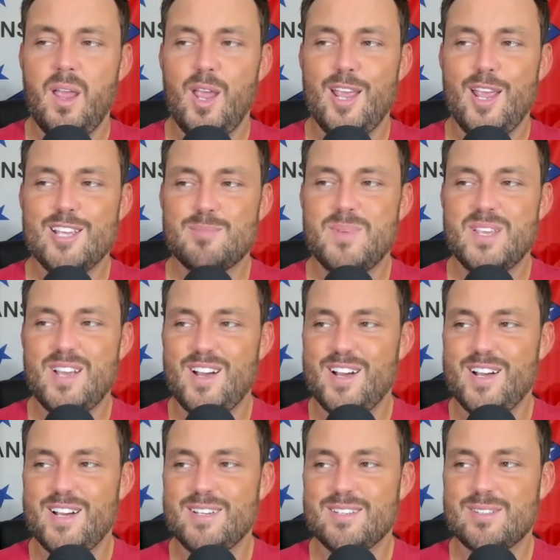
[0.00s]
is
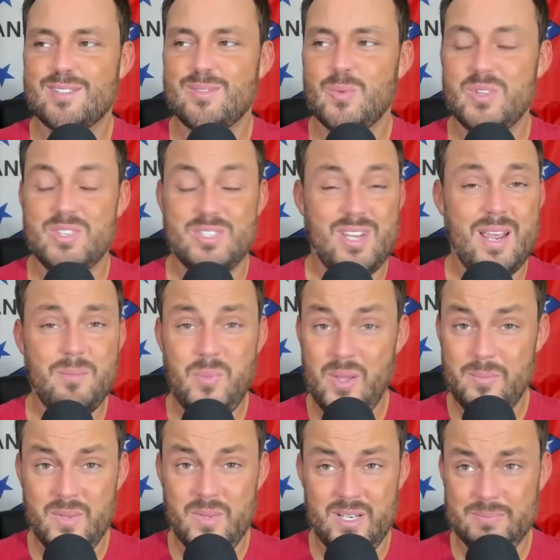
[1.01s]
because with Sam
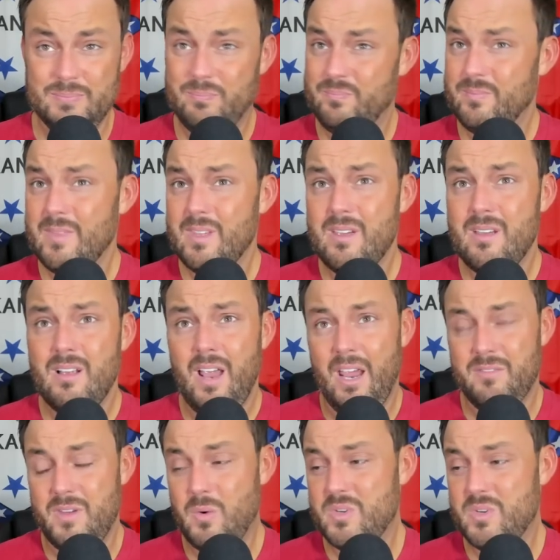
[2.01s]
Pittman,
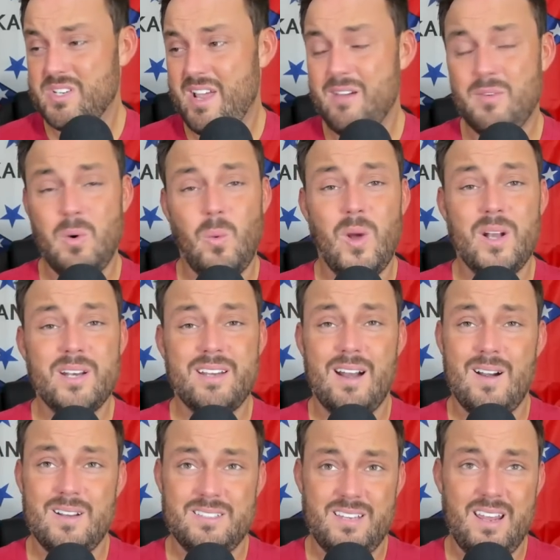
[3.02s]
if there was ever one
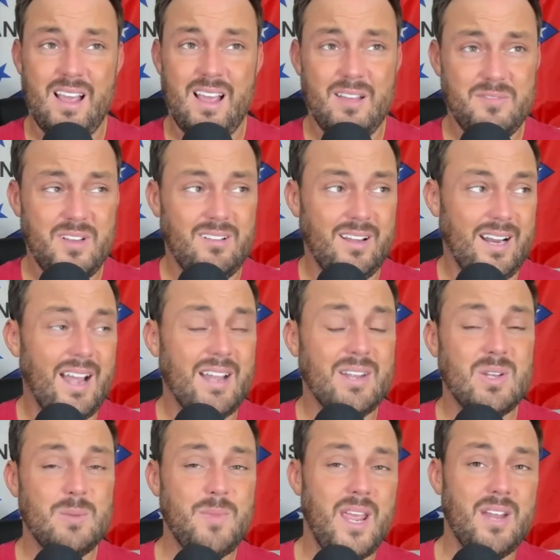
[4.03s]
guarantee I felt like I
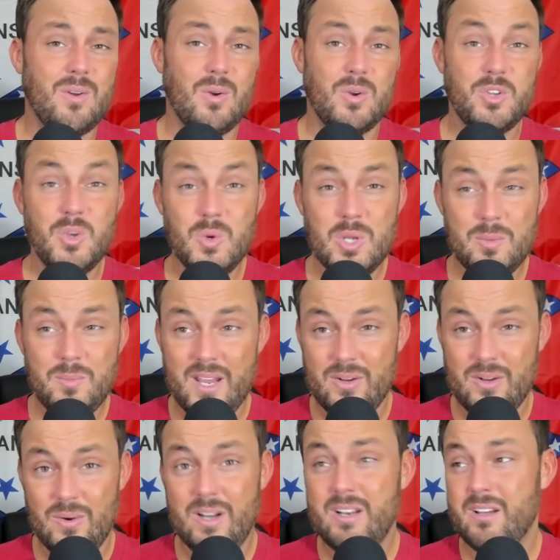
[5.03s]
could make, or you could make,
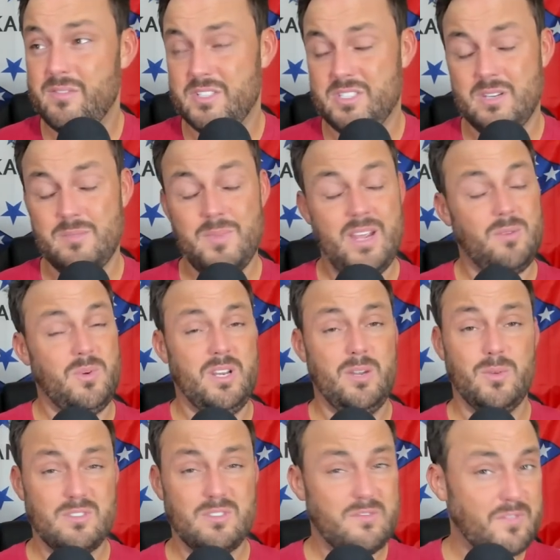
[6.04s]
or any of us could make, he
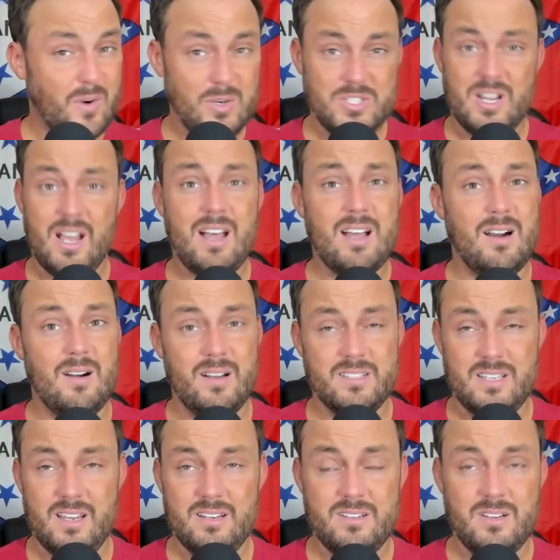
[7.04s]
was first hired
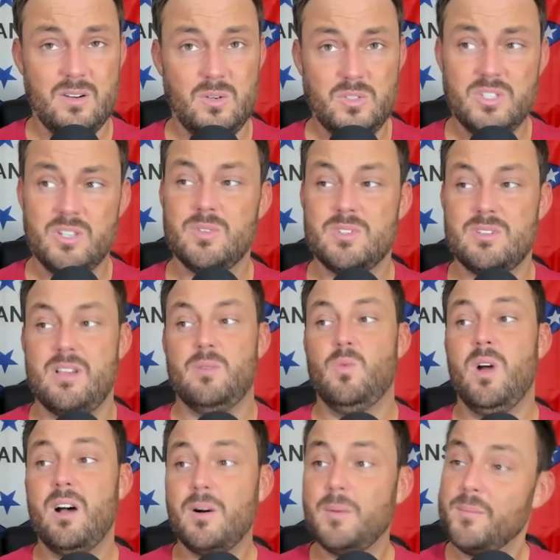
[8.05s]
as head coach. He was like,
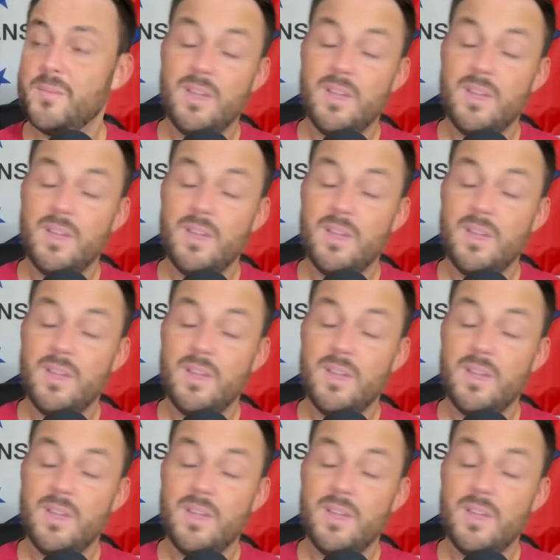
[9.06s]
well,